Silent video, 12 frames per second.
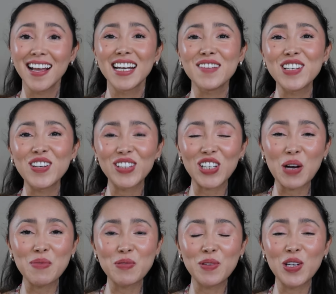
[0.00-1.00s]
Let me know in the
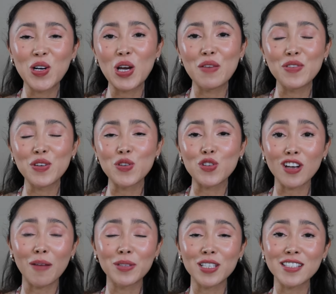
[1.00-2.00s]
comments below if you
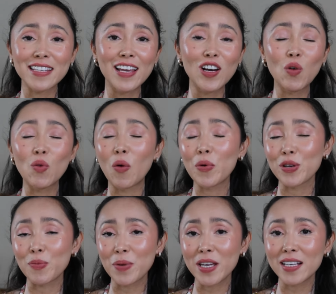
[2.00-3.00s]
shopped the sale, what were your
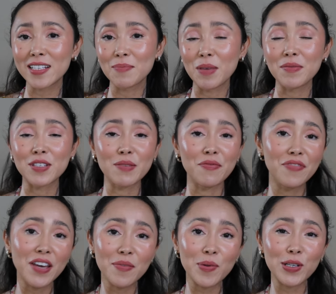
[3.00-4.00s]
picks, maybe some
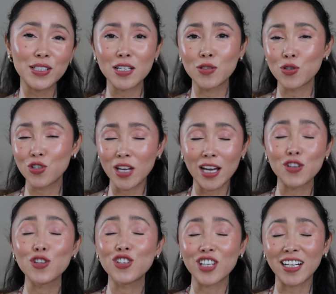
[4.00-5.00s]
favorites I
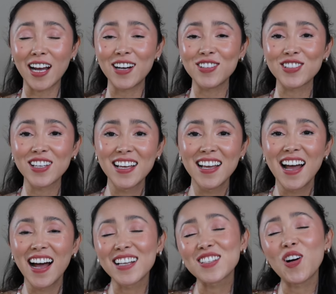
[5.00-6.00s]
should check out.
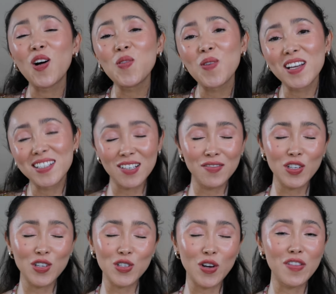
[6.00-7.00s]
As always, if you
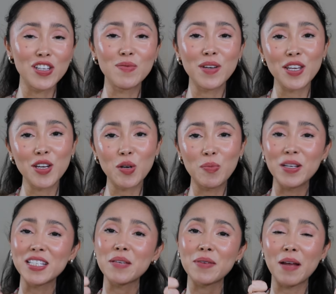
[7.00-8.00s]
enjoyed this video,
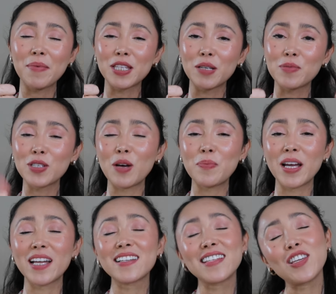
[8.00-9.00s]
please give it a big thumbs up,
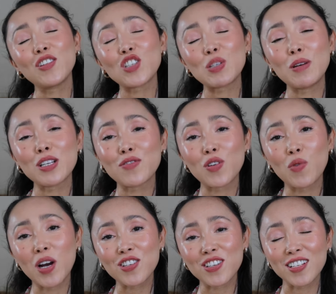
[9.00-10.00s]
and thank you so much for
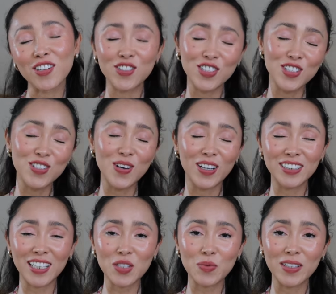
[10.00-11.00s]
watching. I'll see you on the
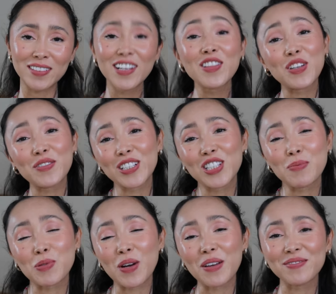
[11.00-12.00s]
next one. Don't forget to
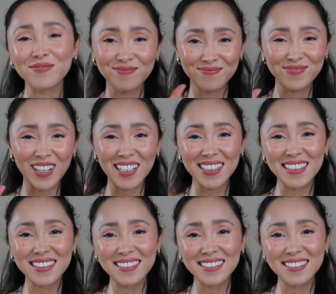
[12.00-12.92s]
subscribe. Bye!